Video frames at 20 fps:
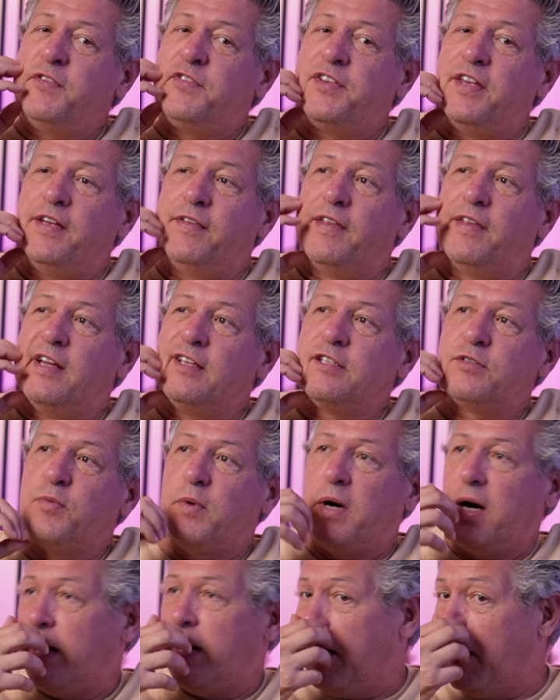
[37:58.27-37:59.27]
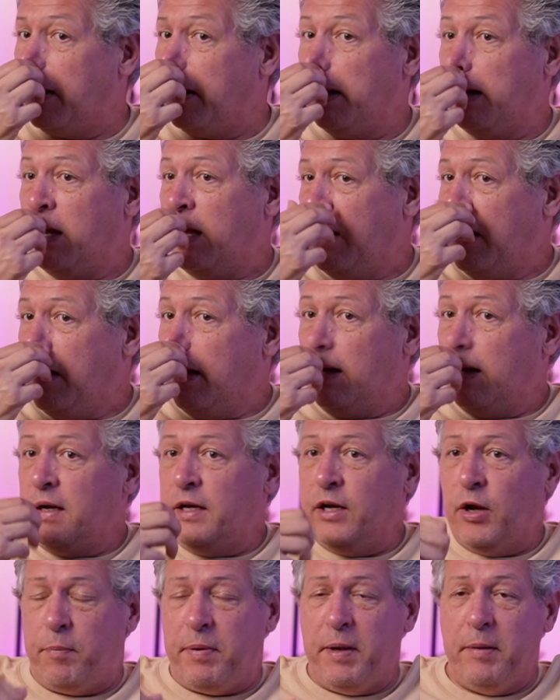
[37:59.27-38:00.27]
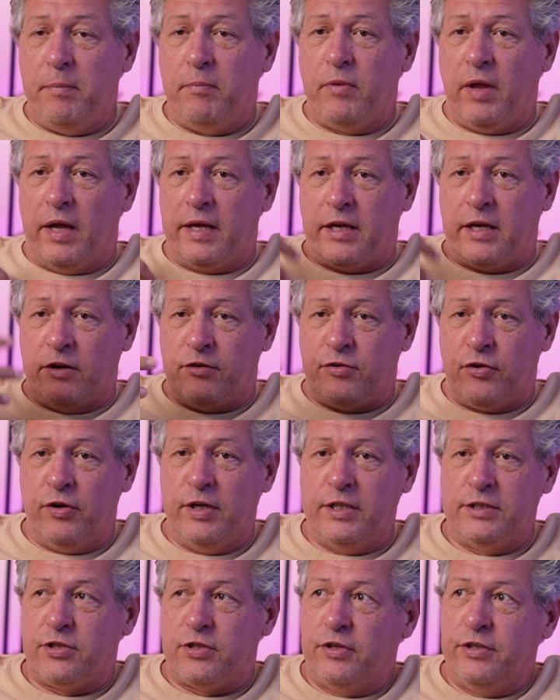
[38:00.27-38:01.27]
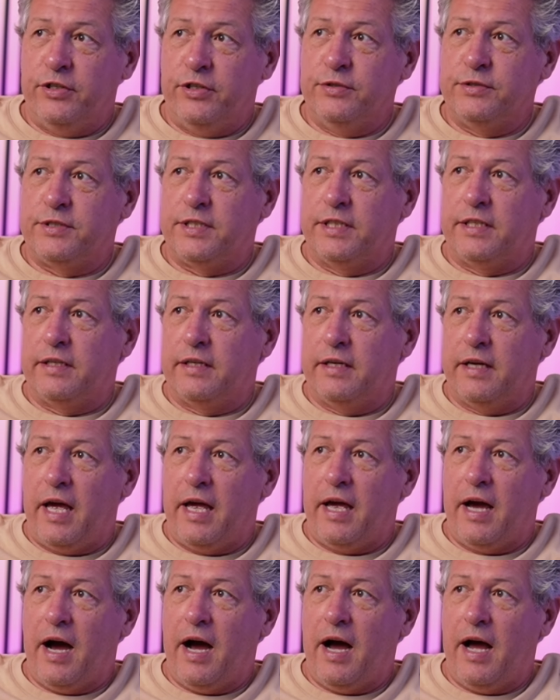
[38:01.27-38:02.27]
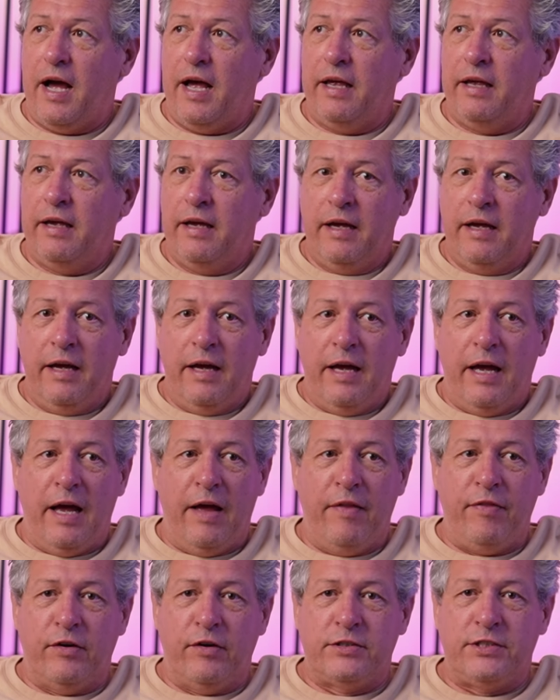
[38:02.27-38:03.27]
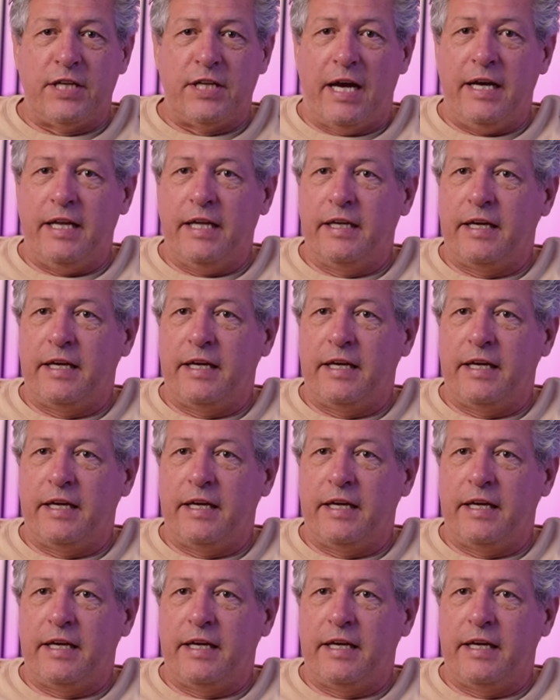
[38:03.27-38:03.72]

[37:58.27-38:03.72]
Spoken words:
seen this where, people like attorneys are using AI and they're citing